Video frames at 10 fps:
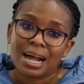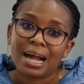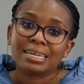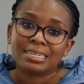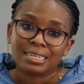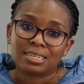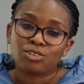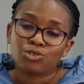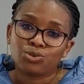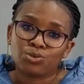I
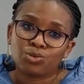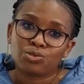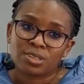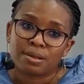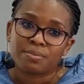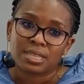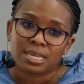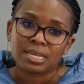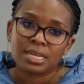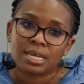needed to do
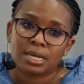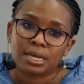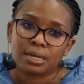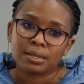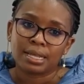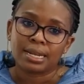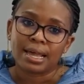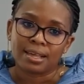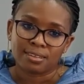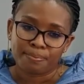something that
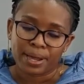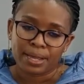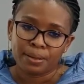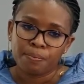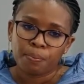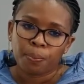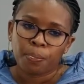I aspire,